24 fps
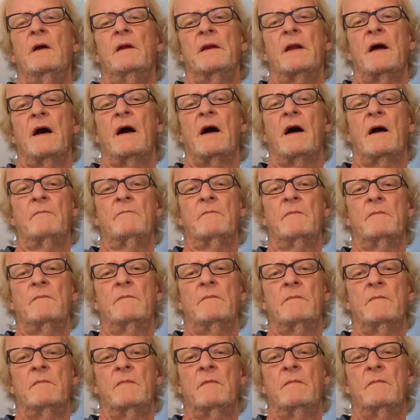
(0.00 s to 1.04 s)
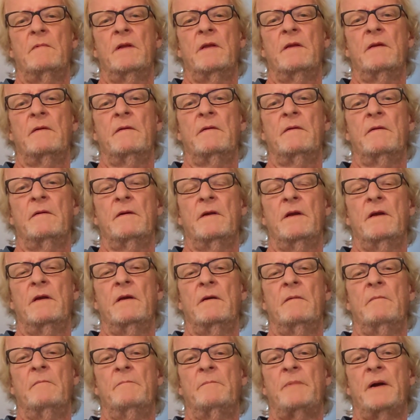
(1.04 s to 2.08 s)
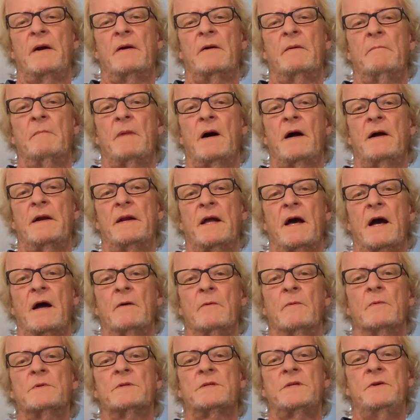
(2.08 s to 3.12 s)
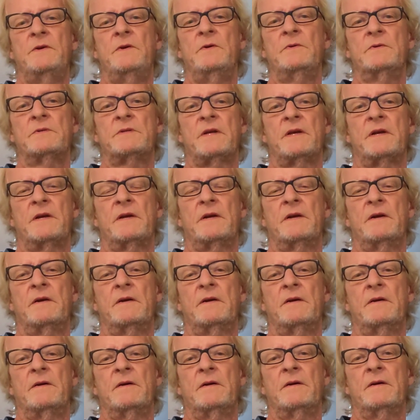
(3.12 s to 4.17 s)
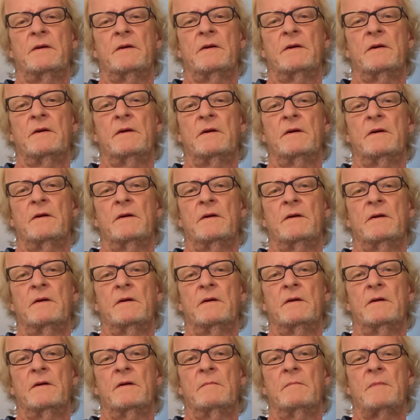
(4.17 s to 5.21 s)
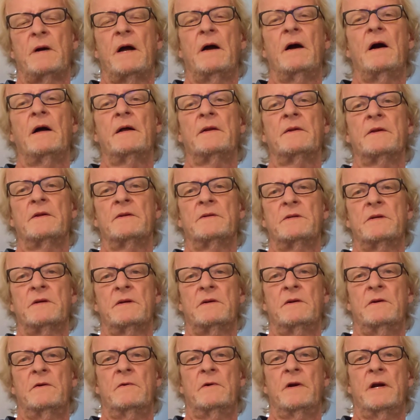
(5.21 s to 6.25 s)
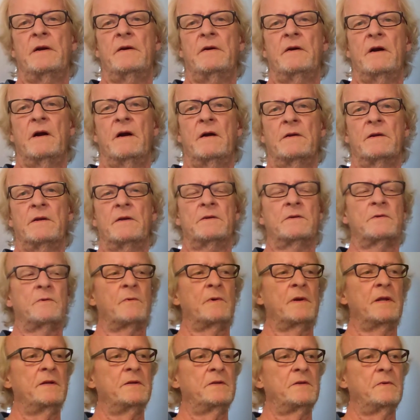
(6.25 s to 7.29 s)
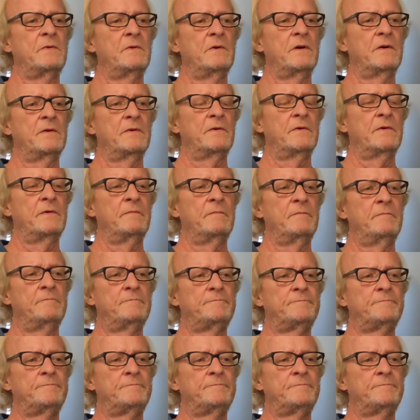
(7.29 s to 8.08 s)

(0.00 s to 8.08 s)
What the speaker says: Now, bear in mind, I was using my Honda generator, Honda 2200.